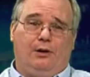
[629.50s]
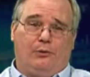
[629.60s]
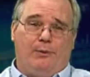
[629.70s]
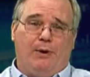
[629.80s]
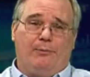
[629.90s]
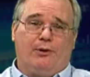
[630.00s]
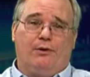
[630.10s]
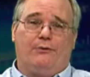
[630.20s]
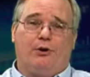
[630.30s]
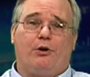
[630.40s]

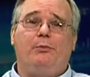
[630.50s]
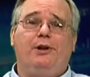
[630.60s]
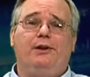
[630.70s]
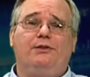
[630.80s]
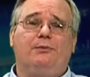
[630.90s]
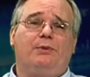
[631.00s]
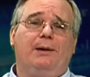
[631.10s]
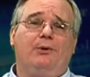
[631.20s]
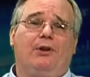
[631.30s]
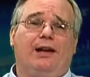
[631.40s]
Remember, there are millions of
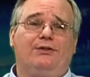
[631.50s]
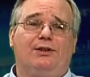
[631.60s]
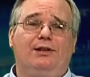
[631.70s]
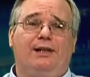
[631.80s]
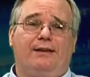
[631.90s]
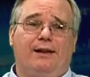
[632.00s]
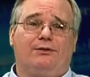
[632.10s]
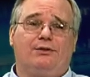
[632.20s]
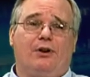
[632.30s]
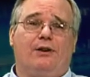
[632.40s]
people like Cindy that have
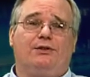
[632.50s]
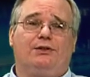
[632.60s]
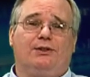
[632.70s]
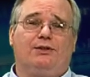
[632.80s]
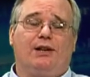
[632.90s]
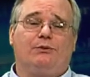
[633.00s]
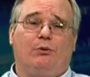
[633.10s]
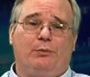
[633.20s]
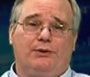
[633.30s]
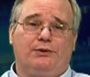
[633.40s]
started successful
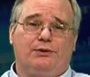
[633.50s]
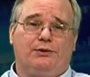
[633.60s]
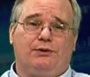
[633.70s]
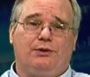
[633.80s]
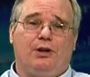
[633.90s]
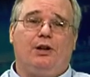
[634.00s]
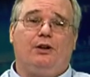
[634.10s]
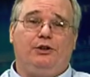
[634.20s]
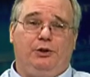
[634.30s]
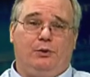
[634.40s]
businesses.
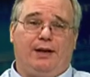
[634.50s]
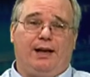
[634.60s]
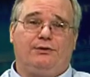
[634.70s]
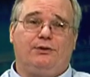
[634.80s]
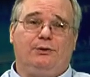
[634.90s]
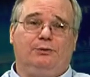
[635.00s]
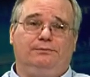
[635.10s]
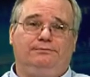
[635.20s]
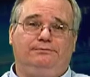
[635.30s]
You can too.